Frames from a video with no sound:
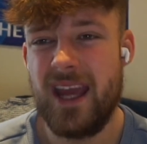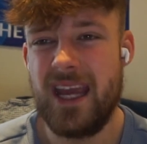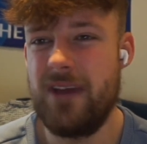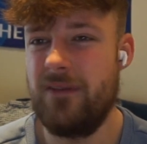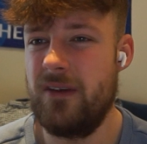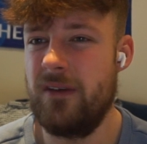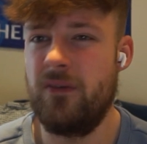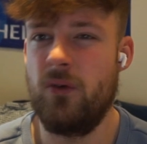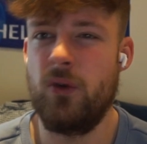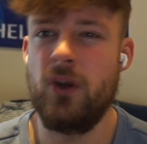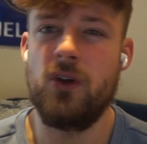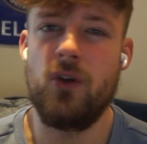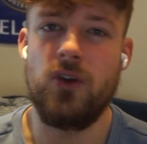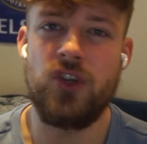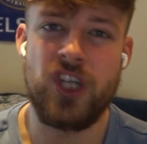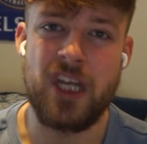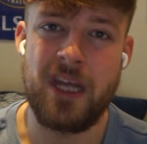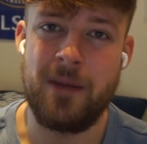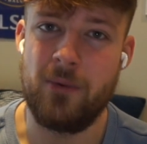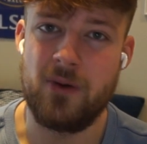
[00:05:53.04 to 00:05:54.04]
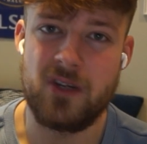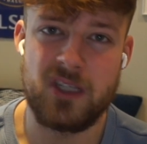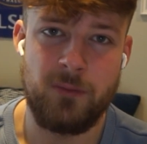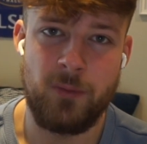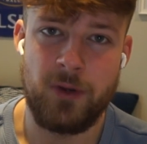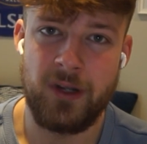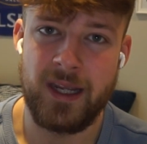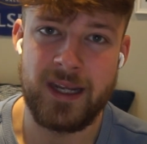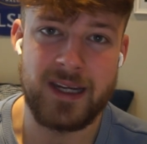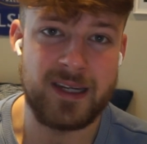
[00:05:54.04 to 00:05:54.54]
even if you want to go cheaper,
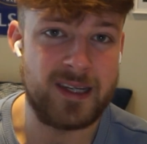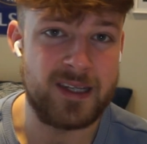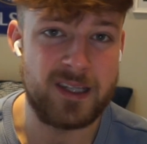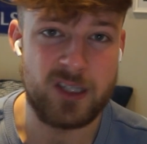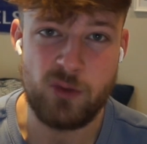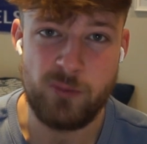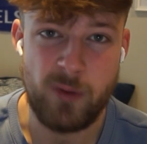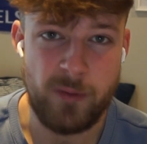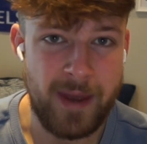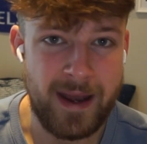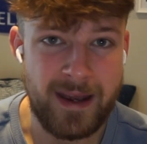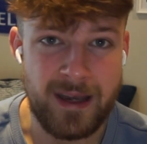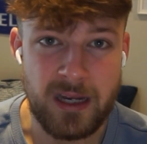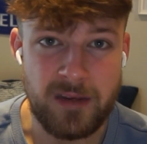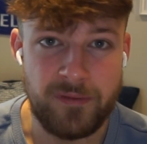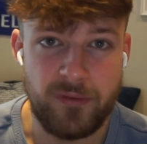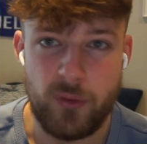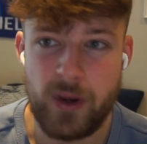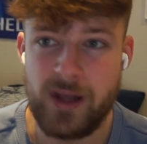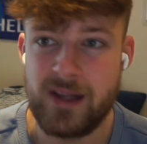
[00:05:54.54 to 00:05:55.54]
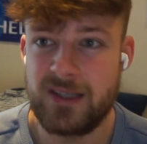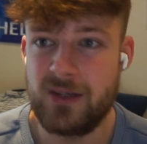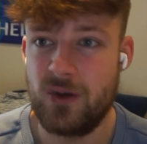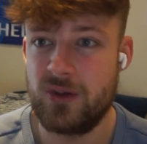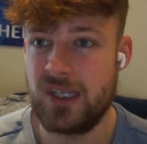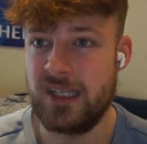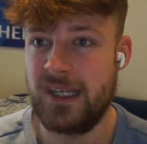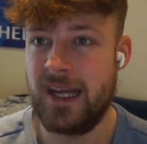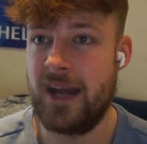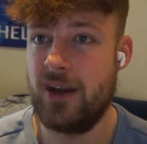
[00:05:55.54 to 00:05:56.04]
someone like Zubimendi for Real
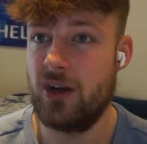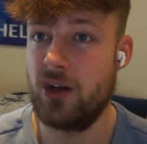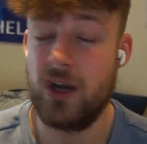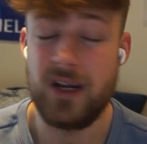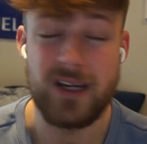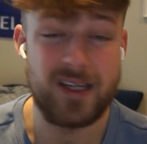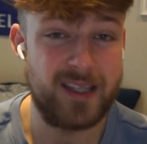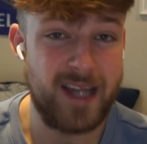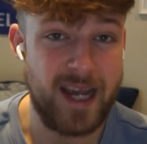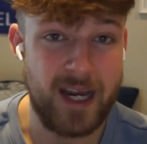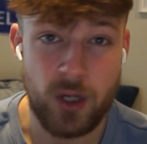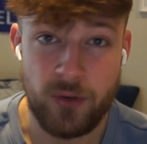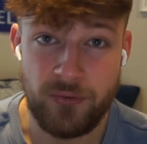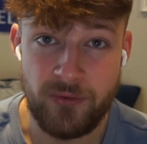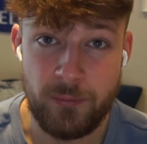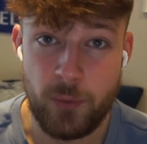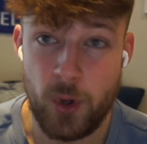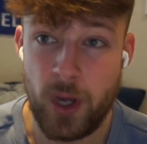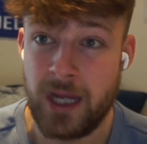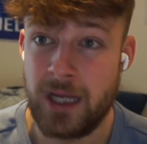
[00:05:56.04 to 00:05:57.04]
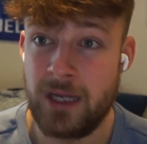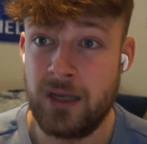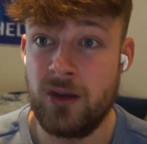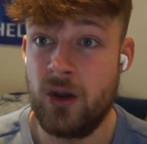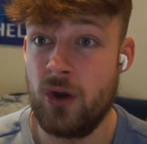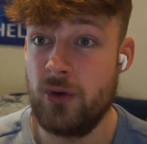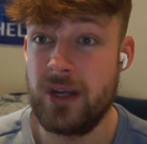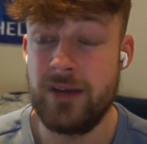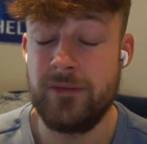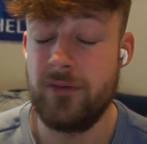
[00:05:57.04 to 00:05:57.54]
Sociedad, or Caicedo for Brighton,
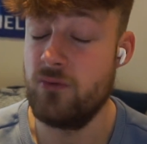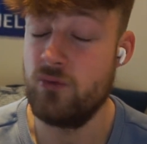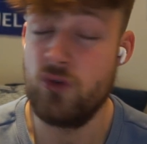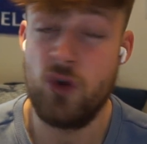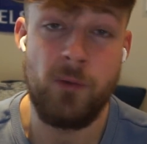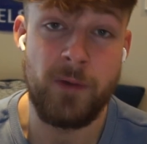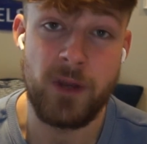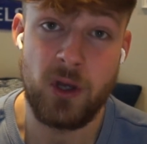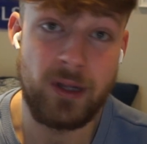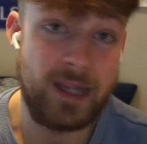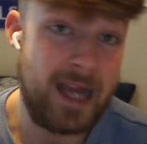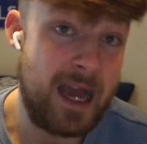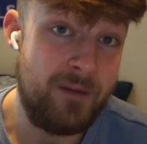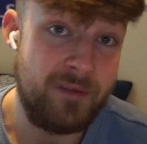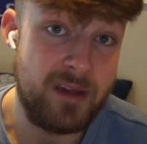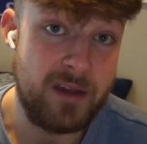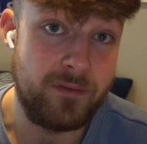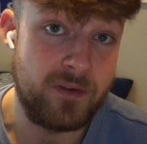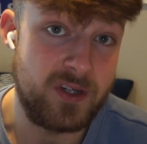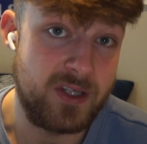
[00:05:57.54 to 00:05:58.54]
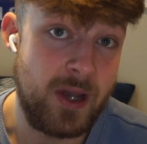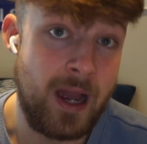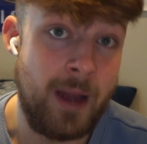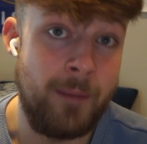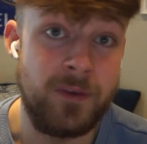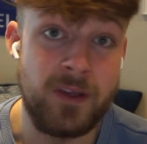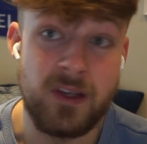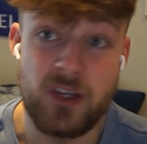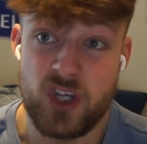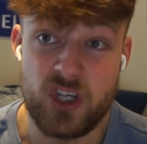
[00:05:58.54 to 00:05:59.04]
or even Romeo Lavia for
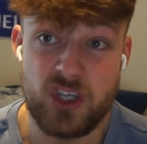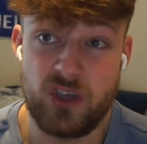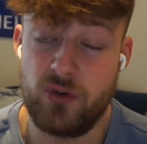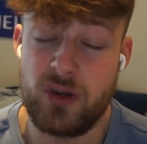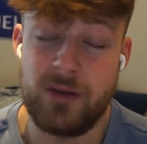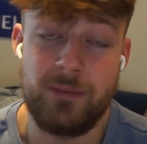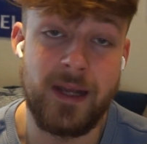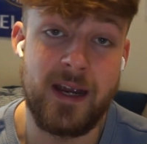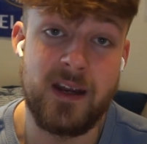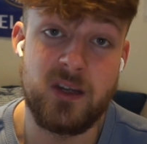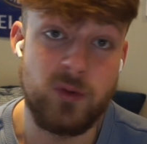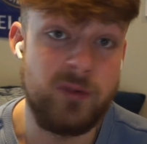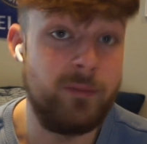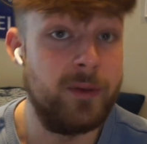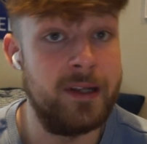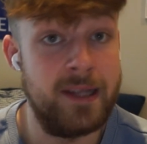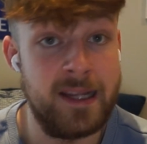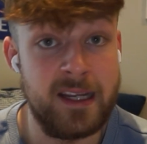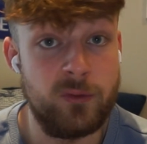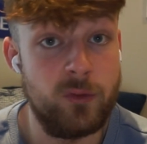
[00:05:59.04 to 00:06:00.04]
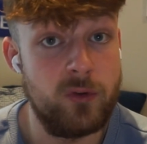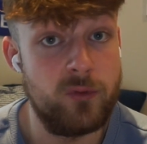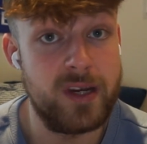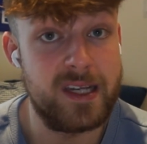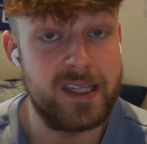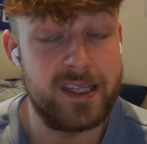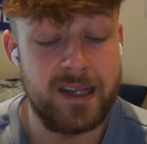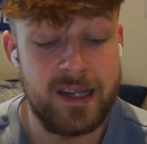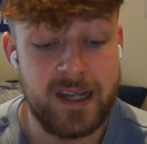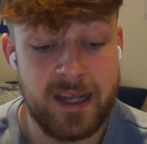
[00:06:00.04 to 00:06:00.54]
Southampton, just three players we've been linked with
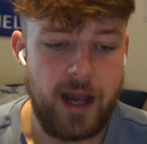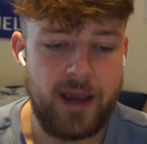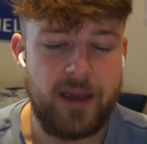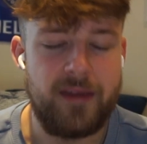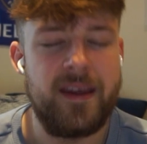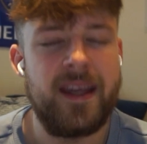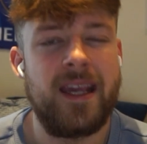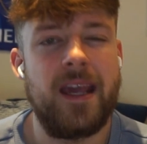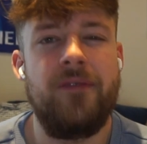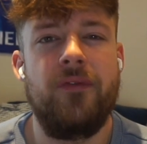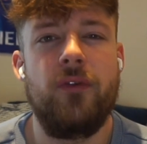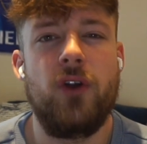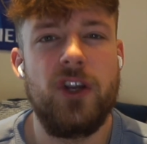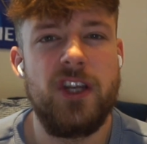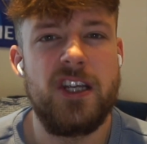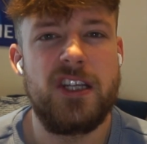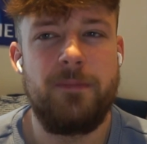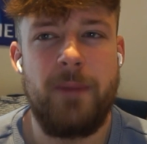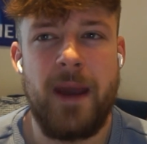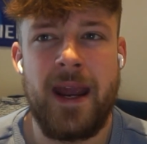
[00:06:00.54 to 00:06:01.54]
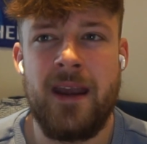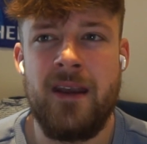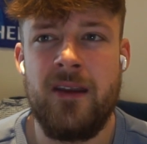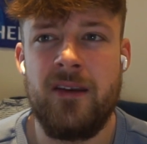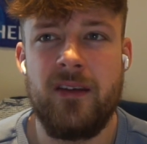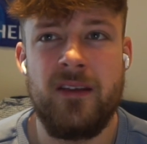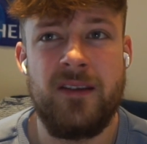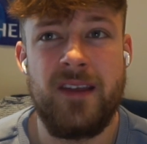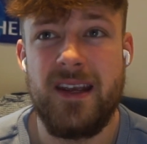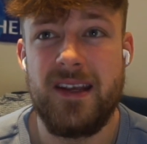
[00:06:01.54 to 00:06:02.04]
recently. And I think if we're going to spend
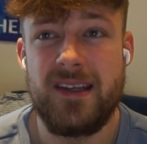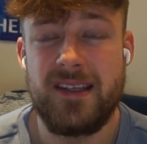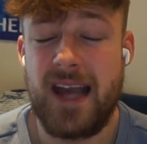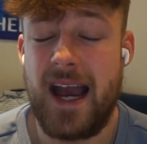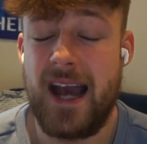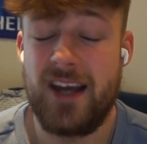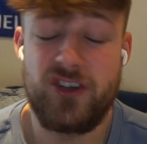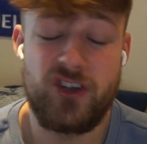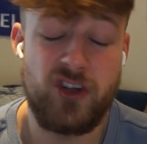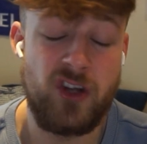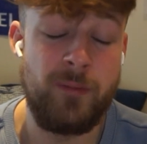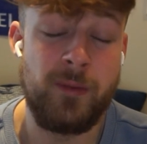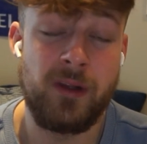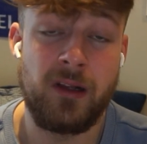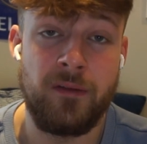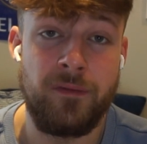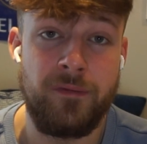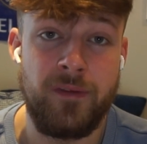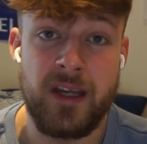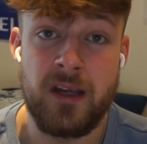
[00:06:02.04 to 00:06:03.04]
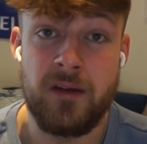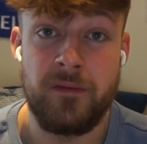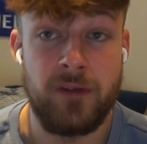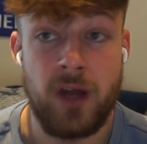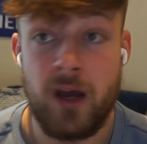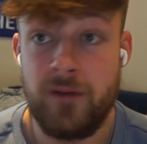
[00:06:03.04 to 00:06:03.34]
this astronomical fee of